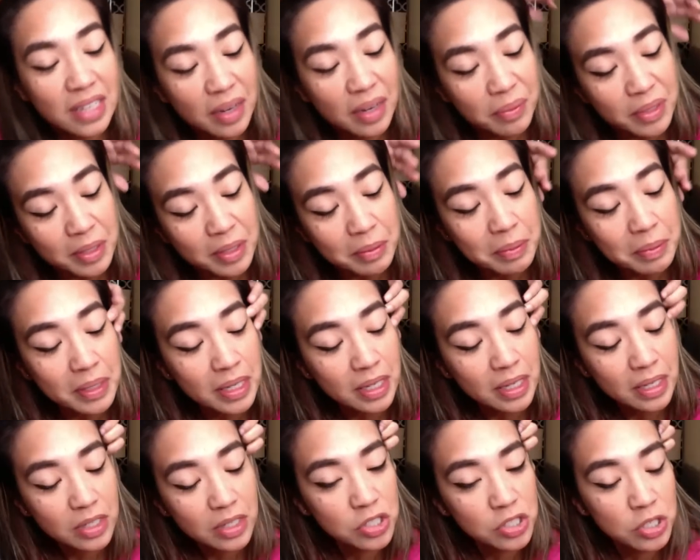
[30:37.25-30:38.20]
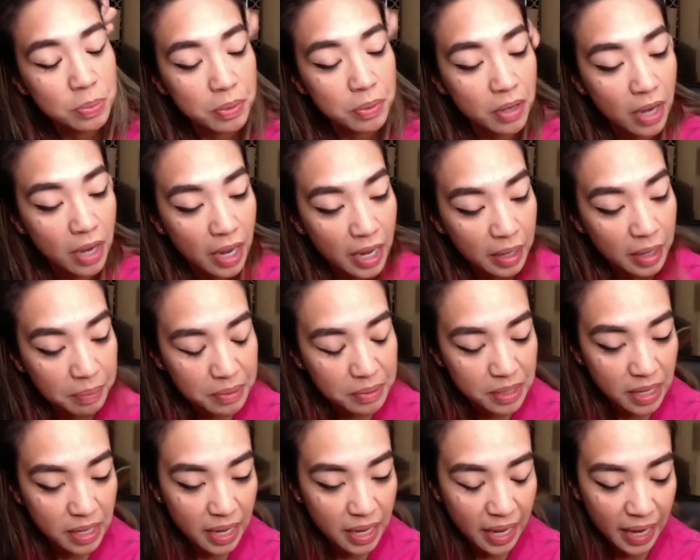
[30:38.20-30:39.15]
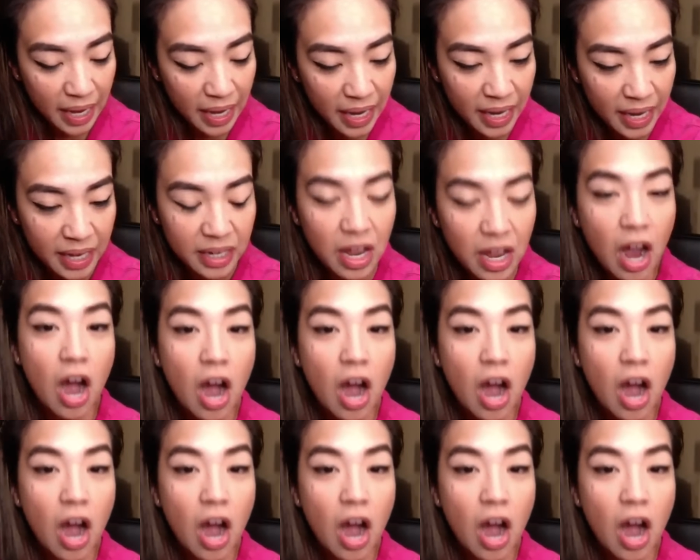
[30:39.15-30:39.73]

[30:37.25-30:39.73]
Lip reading: I'm going to be super hyped. And